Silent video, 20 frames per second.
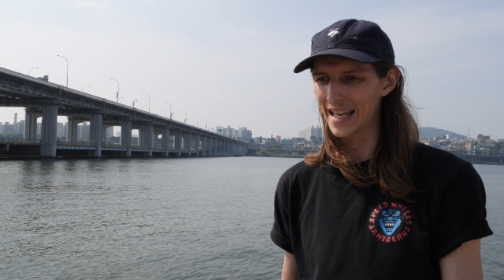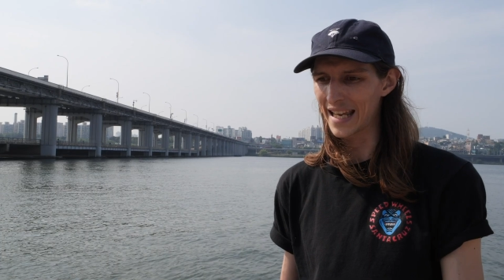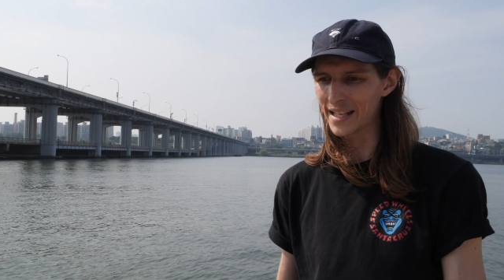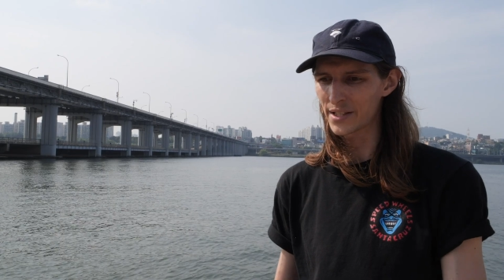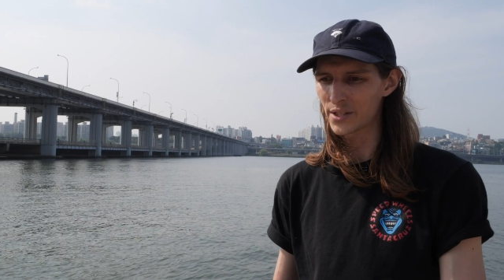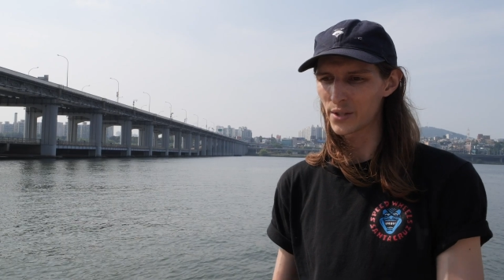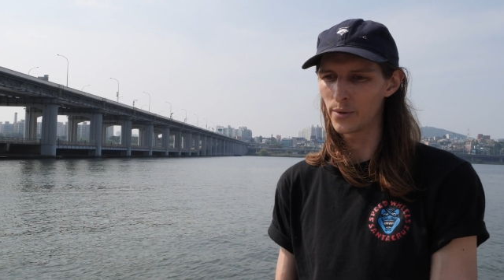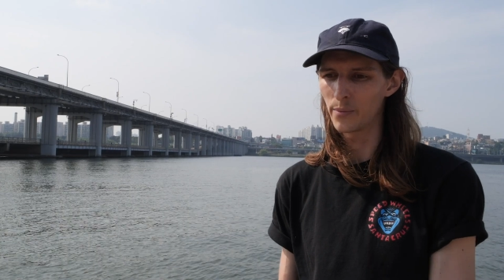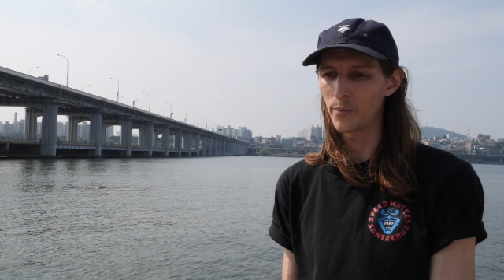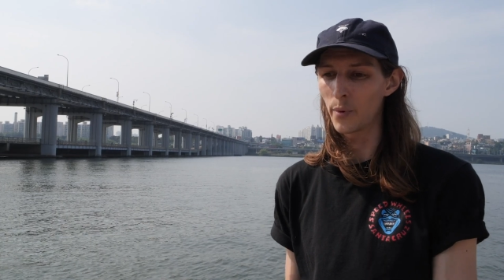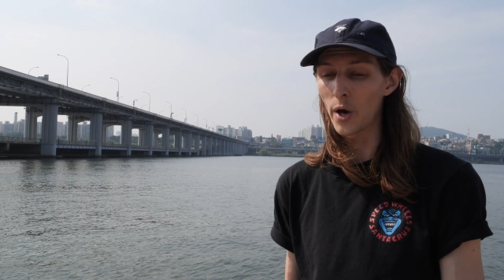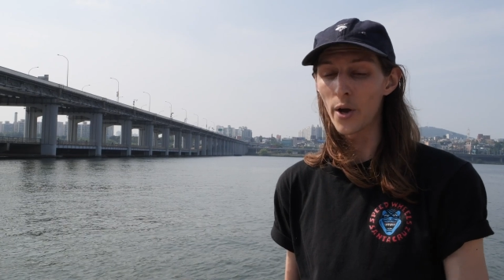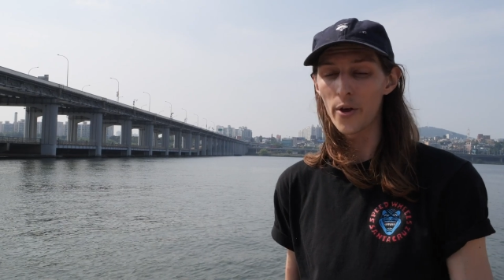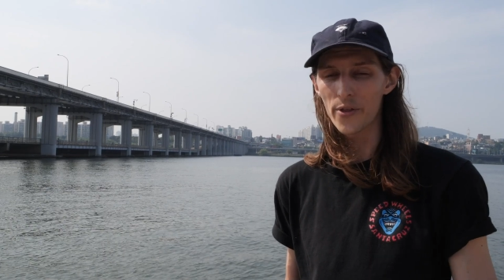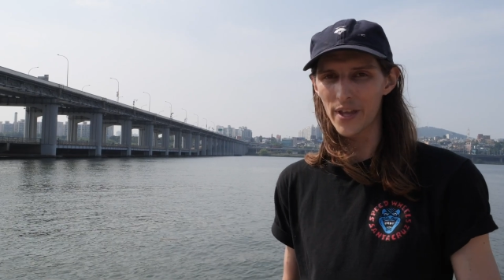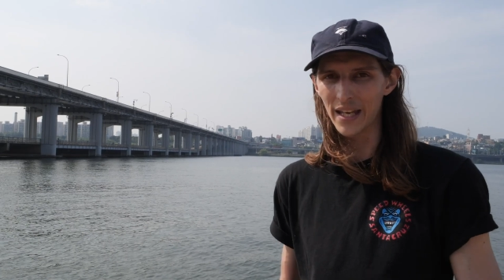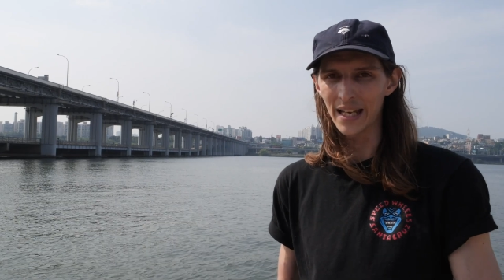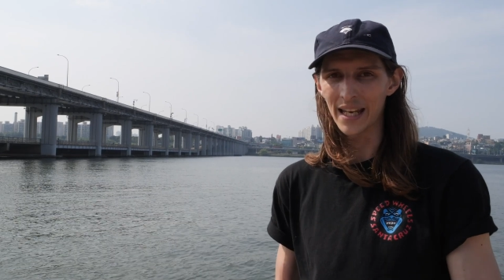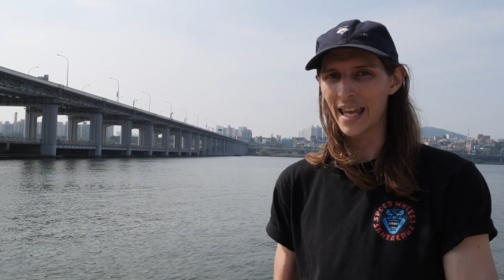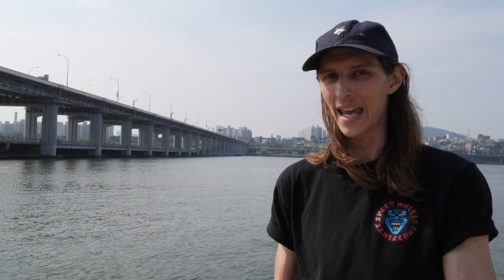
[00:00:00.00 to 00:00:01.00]
I get to
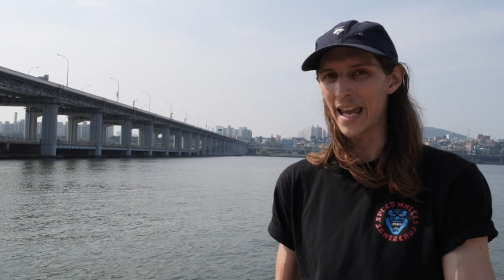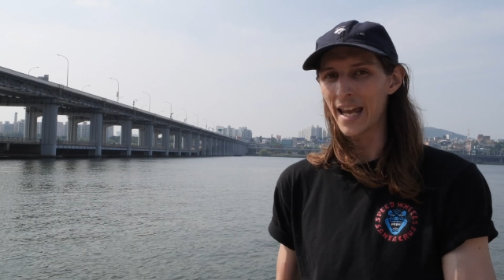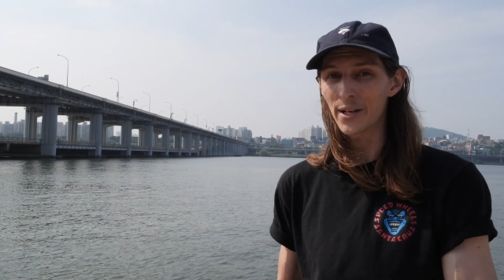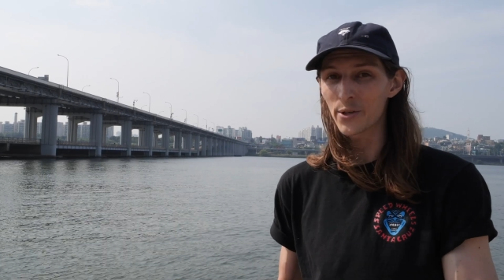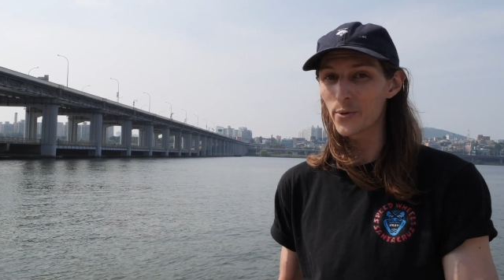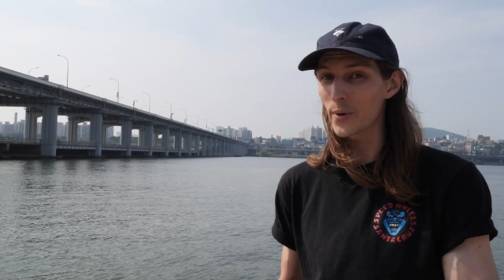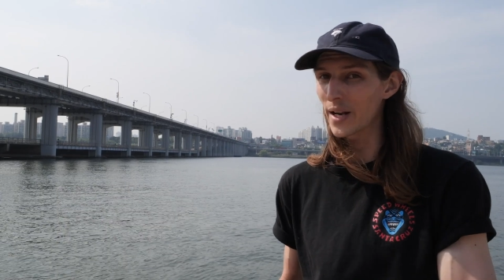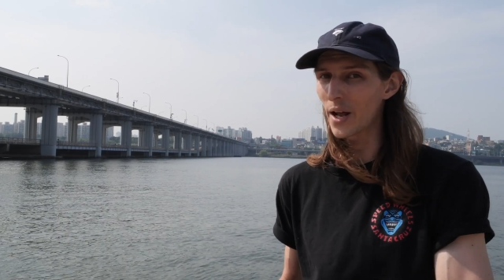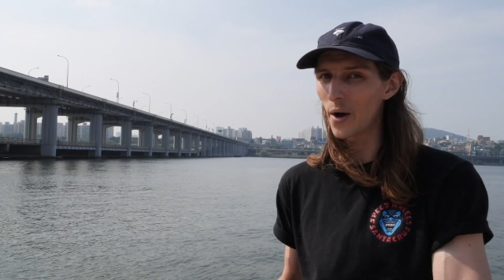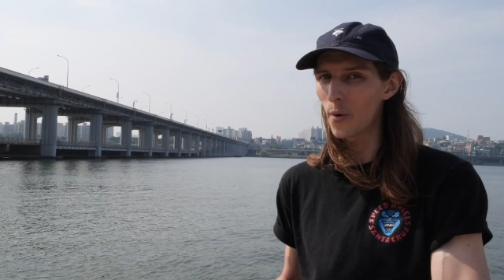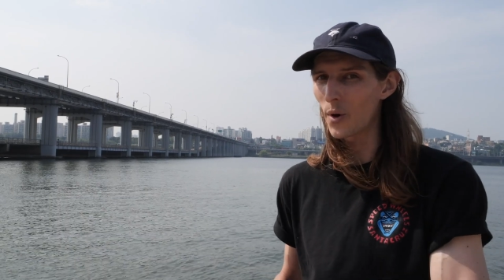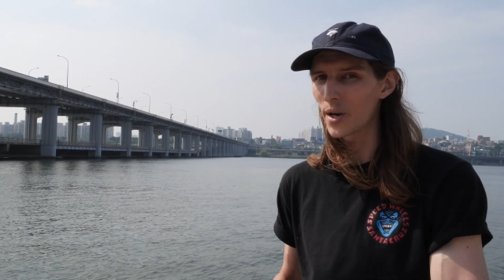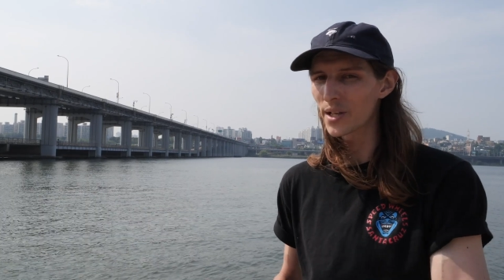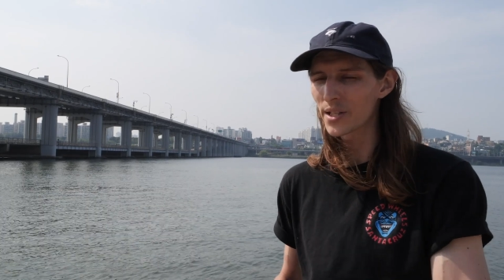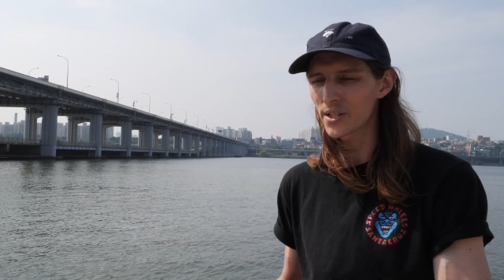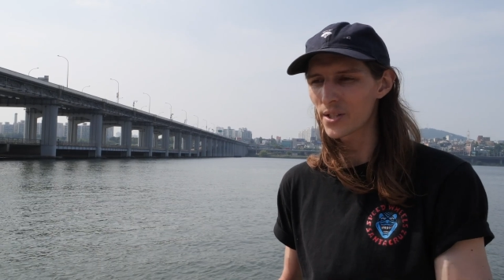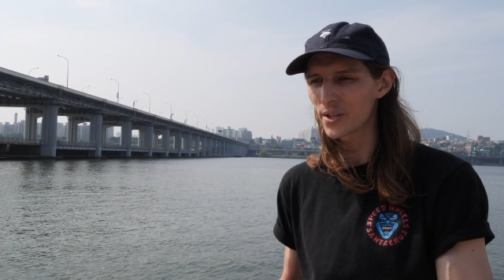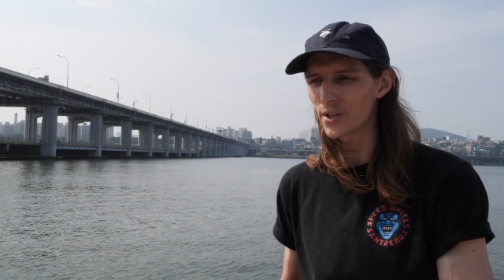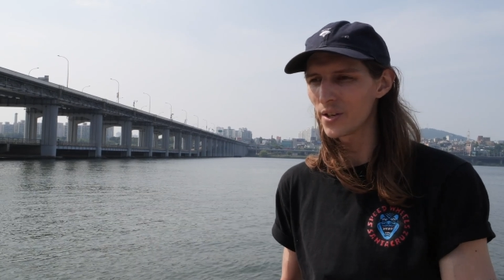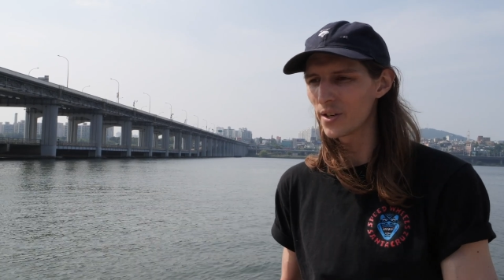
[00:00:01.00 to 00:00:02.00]
both engage when I
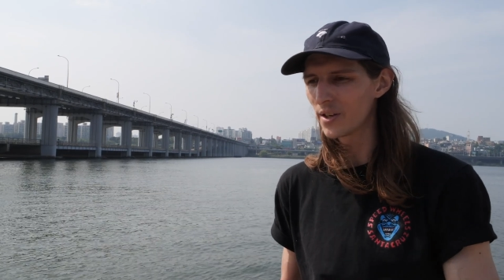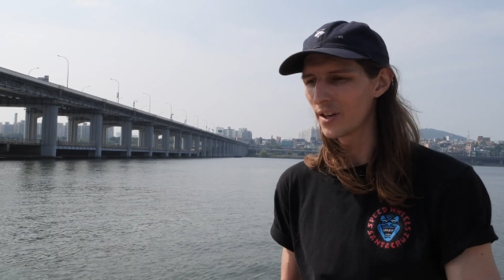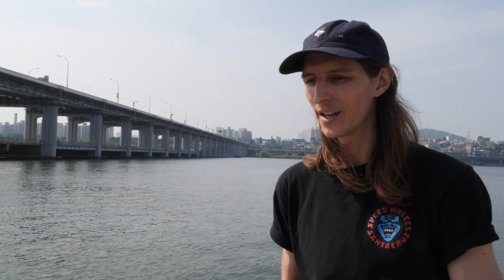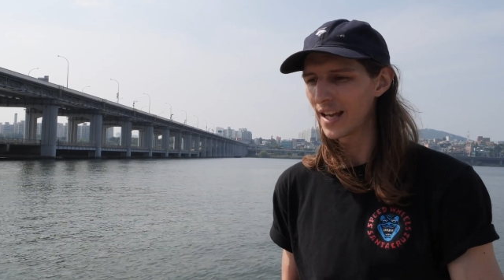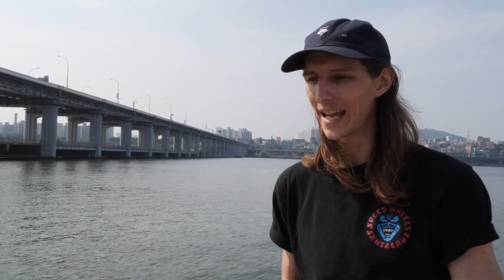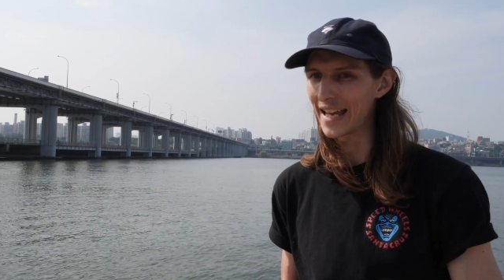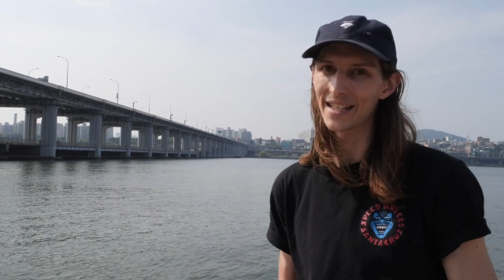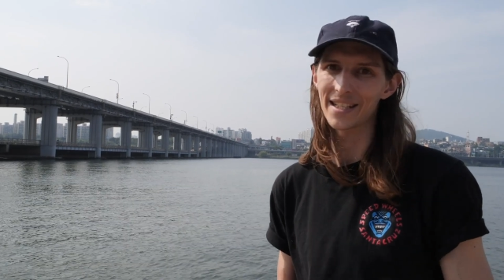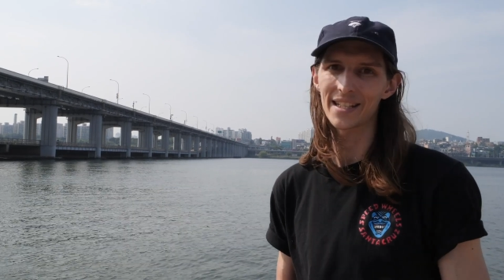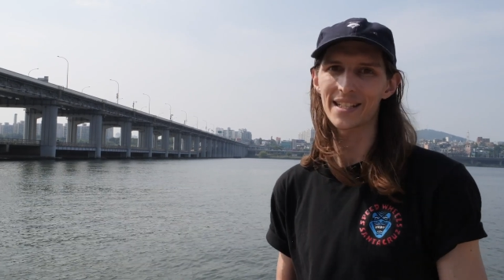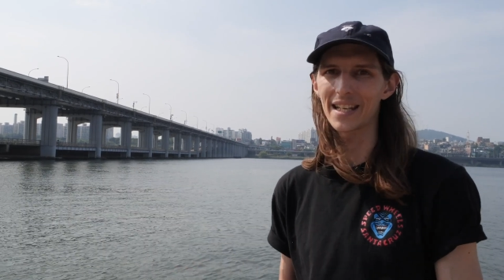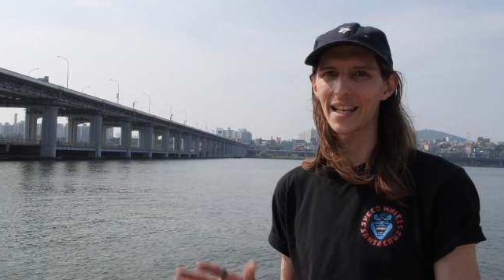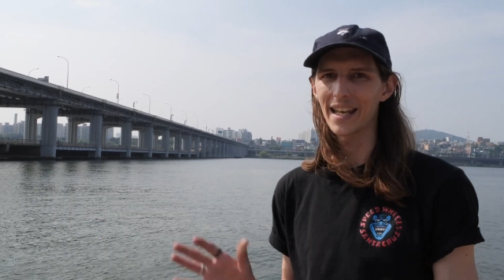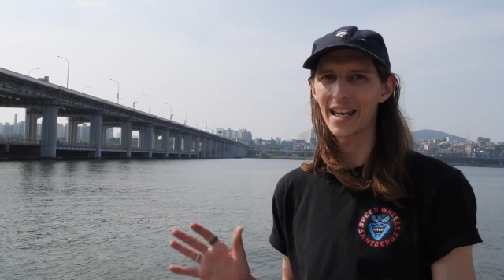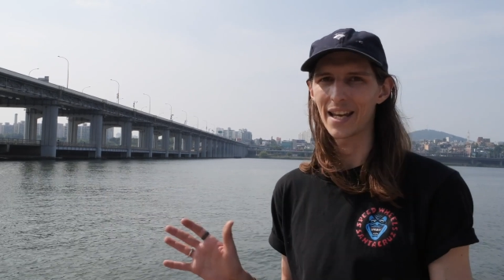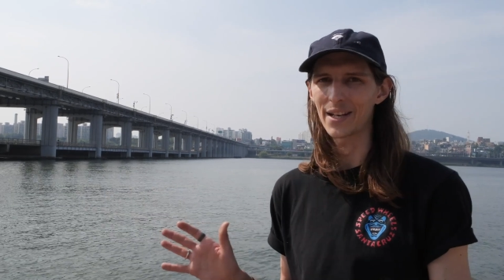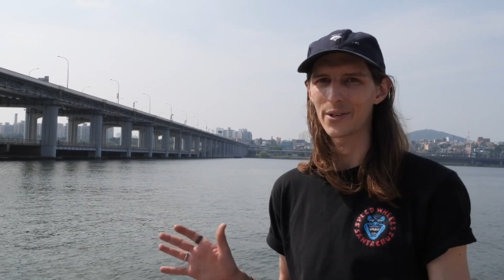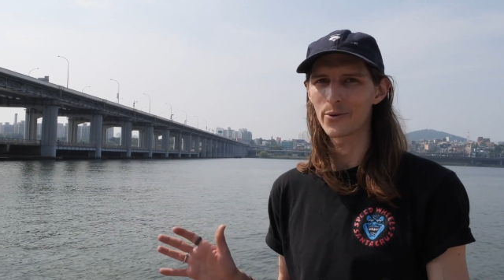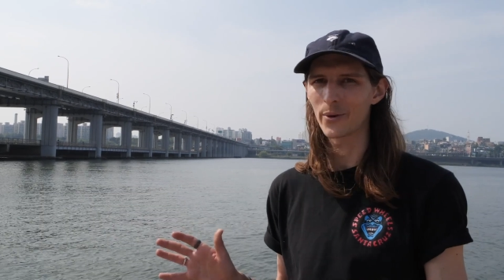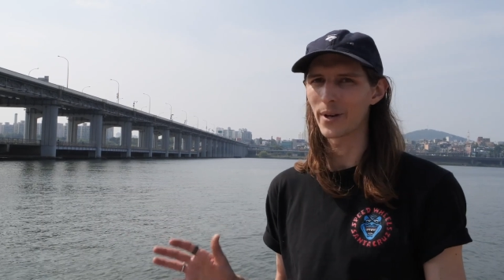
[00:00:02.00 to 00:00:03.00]
want to and
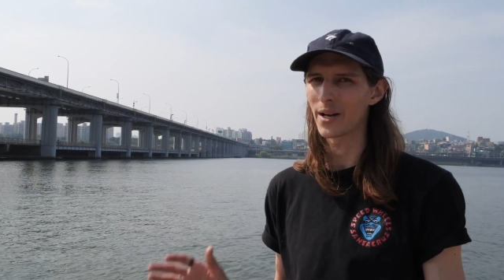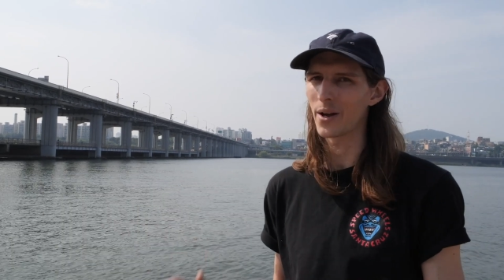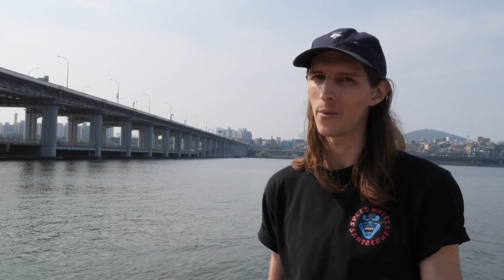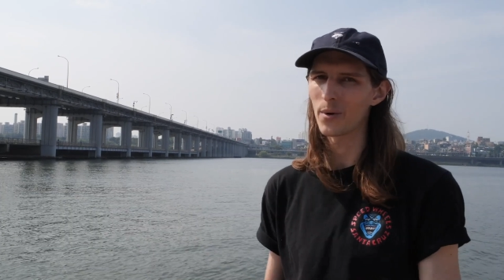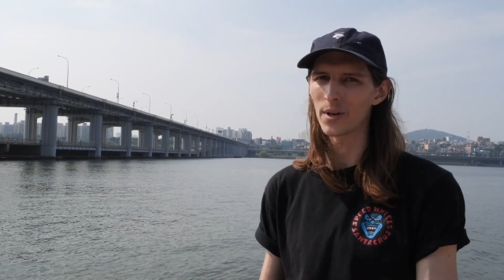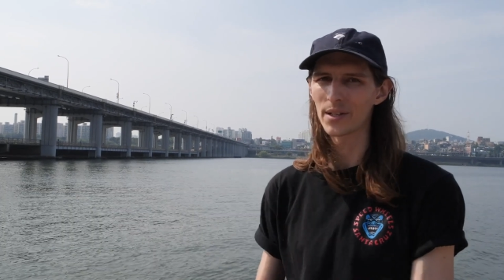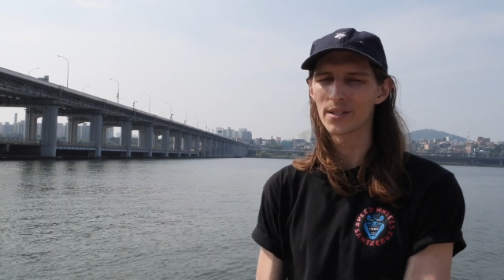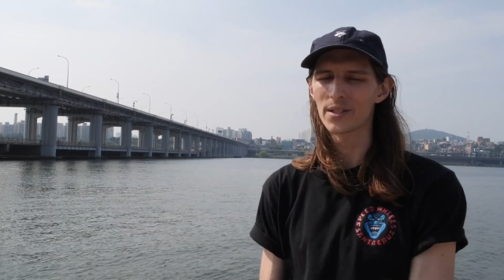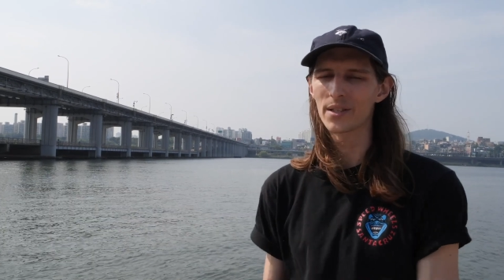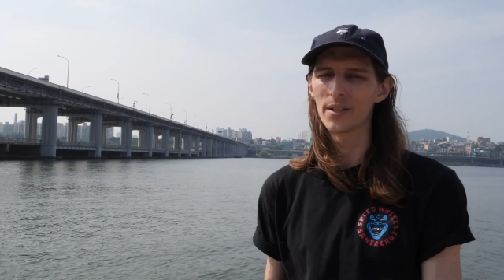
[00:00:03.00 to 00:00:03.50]
disengage when I want